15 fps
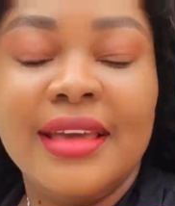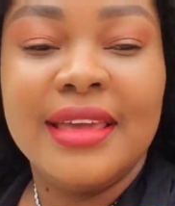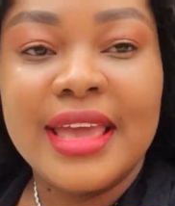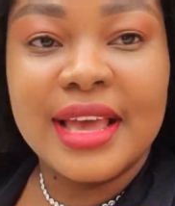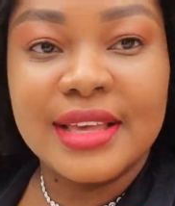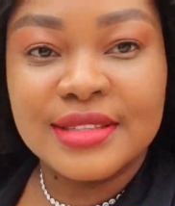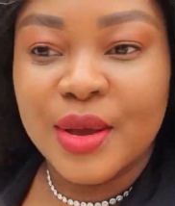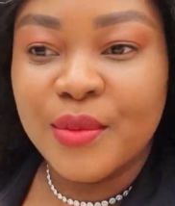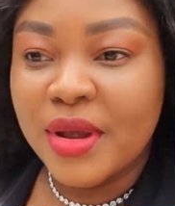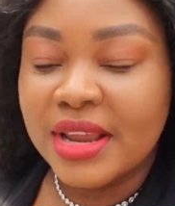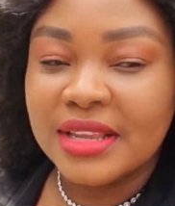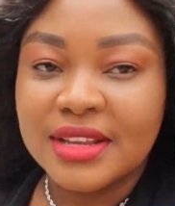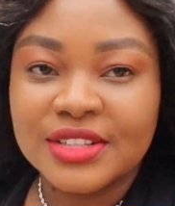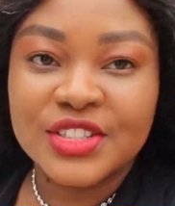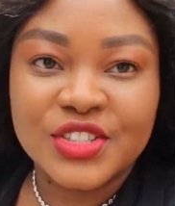Yes, I'm
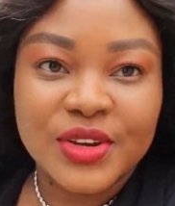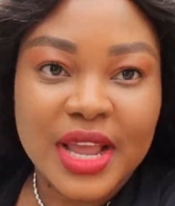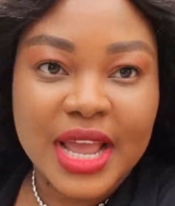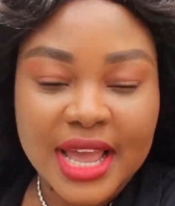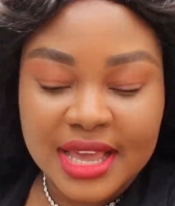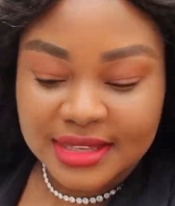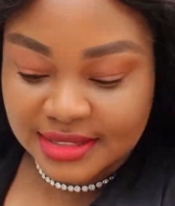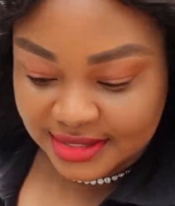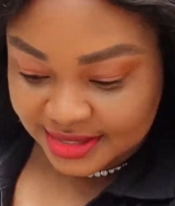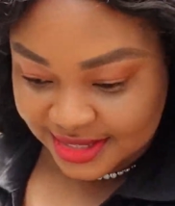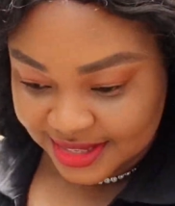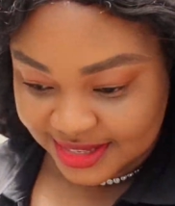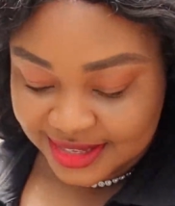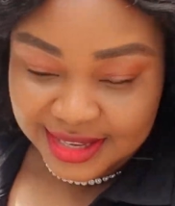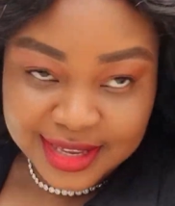wearing the dress.
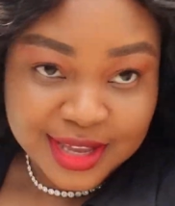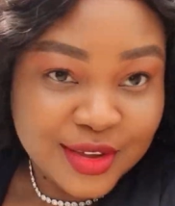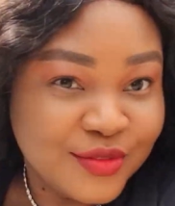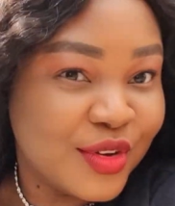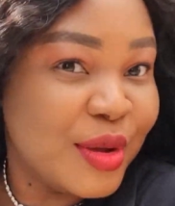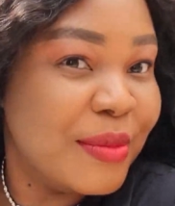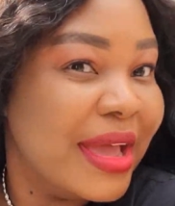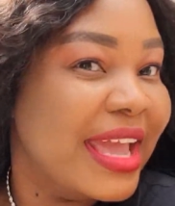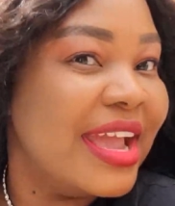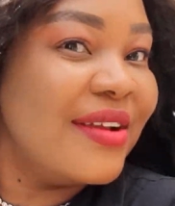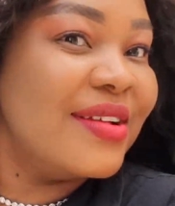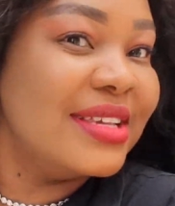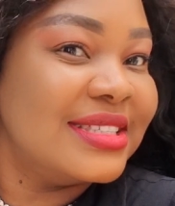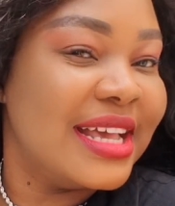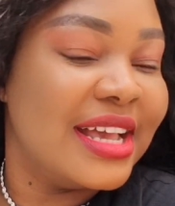I've got my
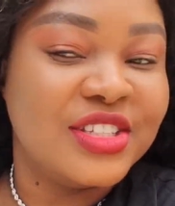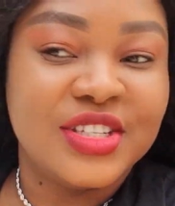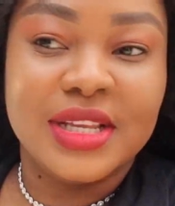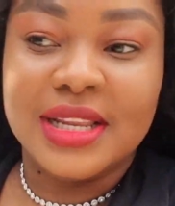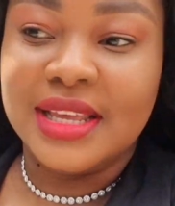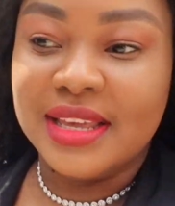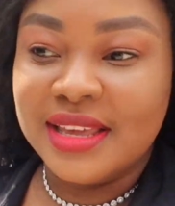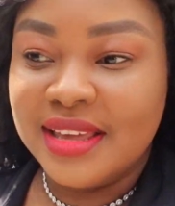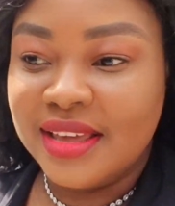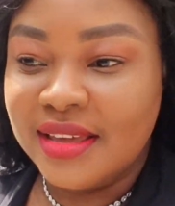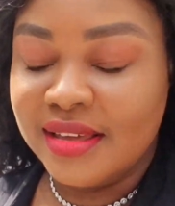earrings actually.